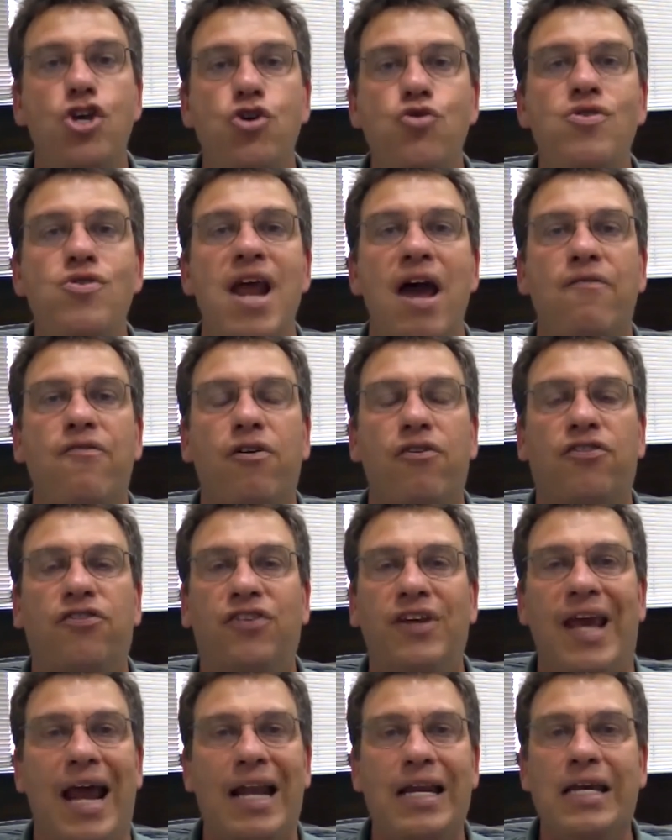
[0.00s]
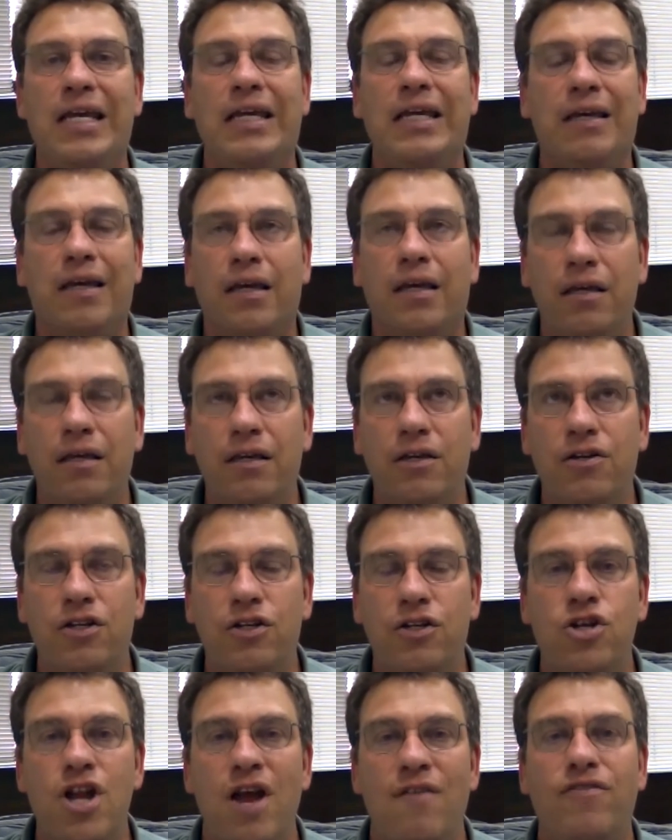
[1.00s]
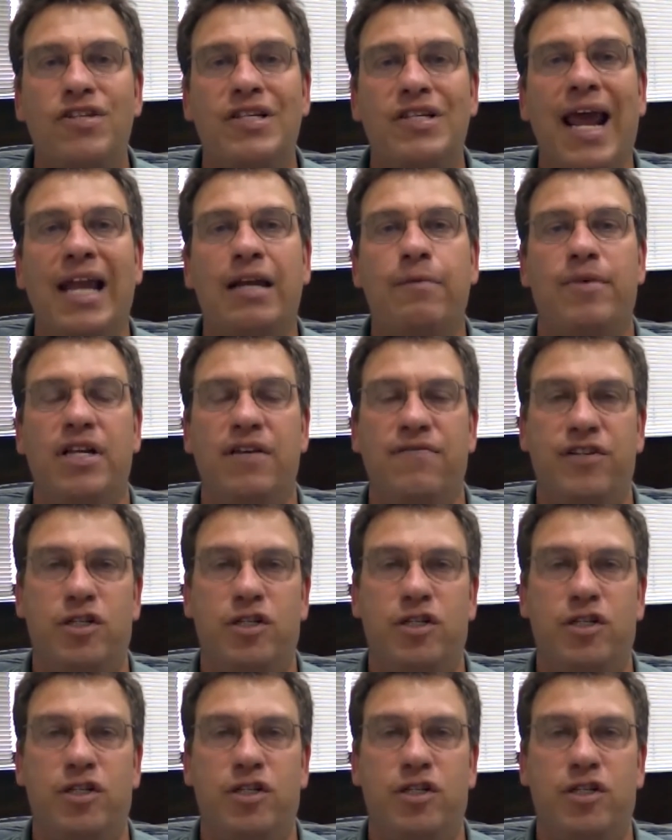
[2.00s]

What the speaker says: you never see anybody